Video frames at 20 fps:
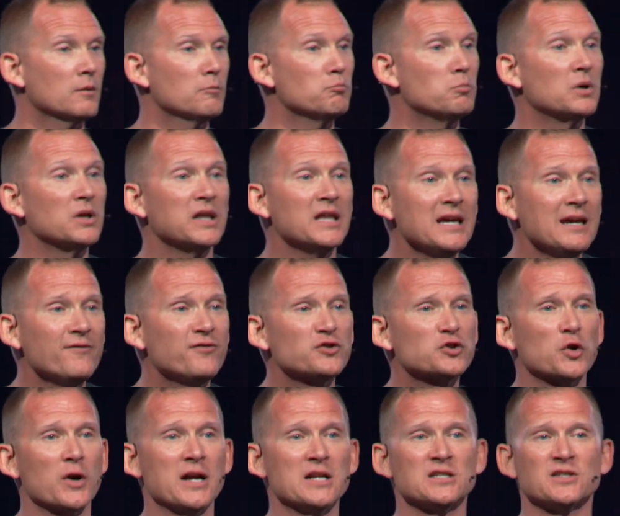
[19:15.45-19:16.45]
Belief
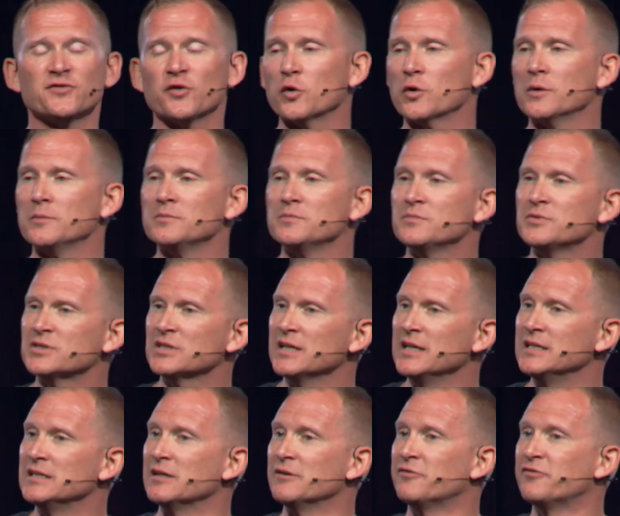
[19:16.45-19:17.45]
transforms
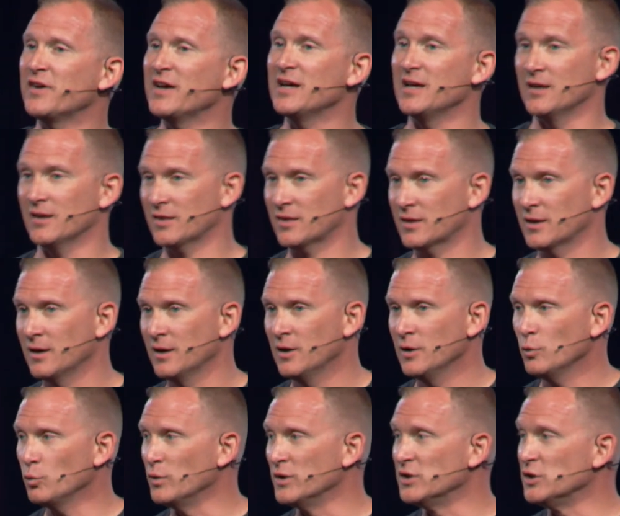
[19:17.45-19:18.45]
into faith
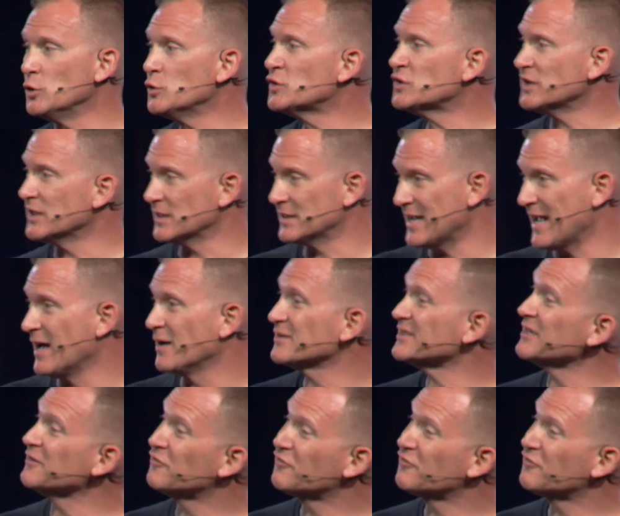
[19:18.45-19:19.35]
when you sit down. See,